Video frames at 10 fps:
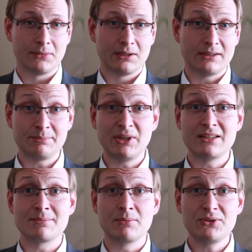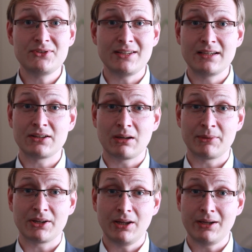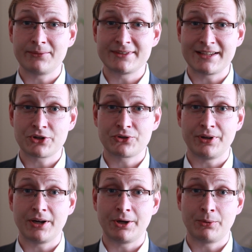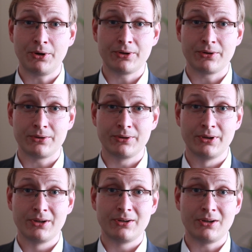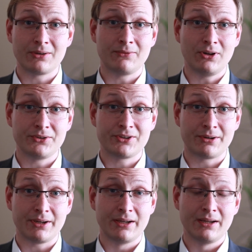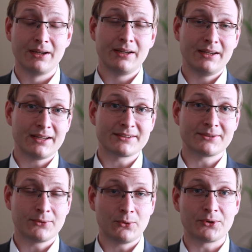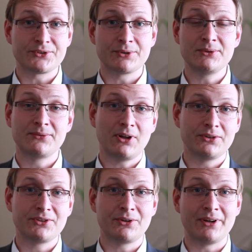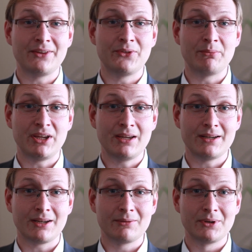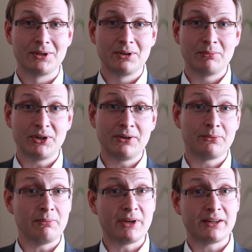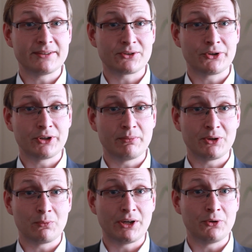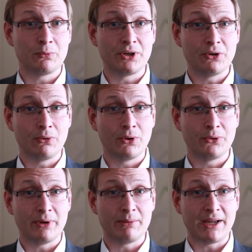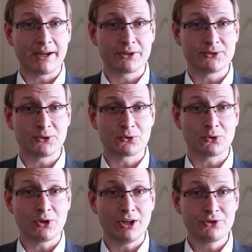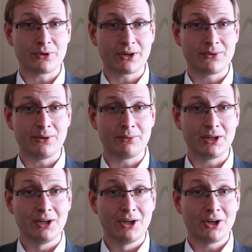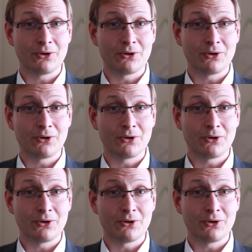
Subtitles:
This means most economic life is actually hierarchical, not voluntary. Yes, of course, it was voluntary in the beginning, but then if we make this argument, why don't we go all the way back to social contract theory and